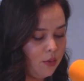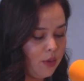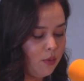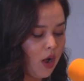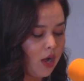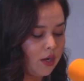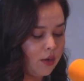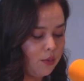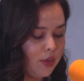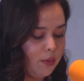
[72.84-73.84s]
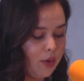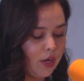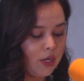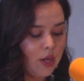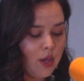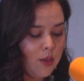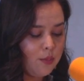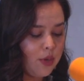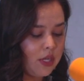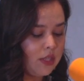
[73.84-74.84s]
We walk, we work,
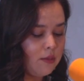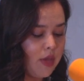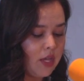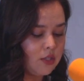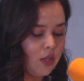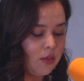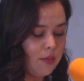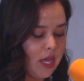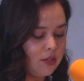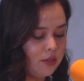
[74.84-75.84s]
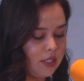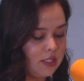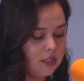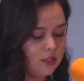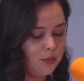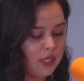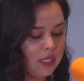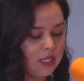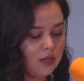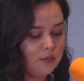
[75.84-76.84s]
putting the mesh on the mandarins to be
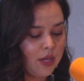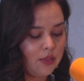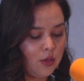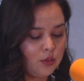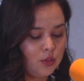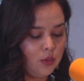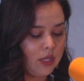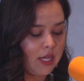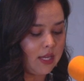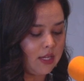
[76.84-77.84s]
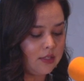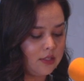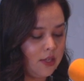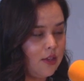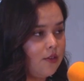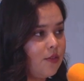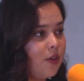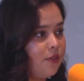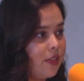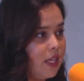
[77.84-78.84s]
eaten by those who look at us,
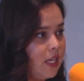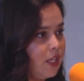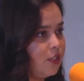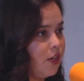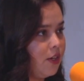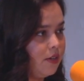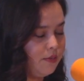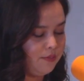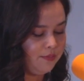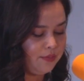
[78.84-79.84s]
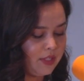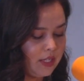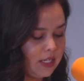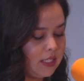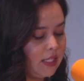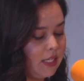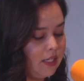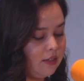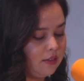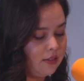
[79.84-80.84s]
filthy and dirt.
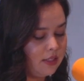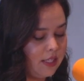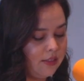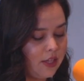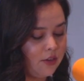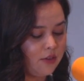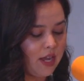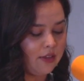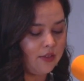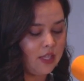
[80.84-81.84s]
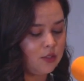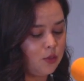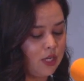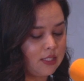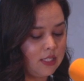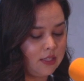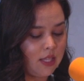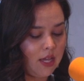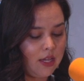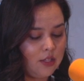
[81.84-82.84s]
Clean, clean they arrive en su
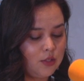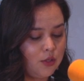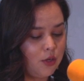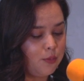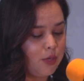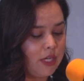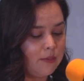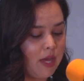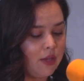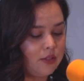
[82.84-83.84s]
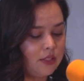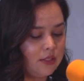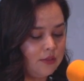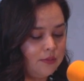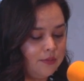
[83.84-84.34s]
casita into their pretty mouths.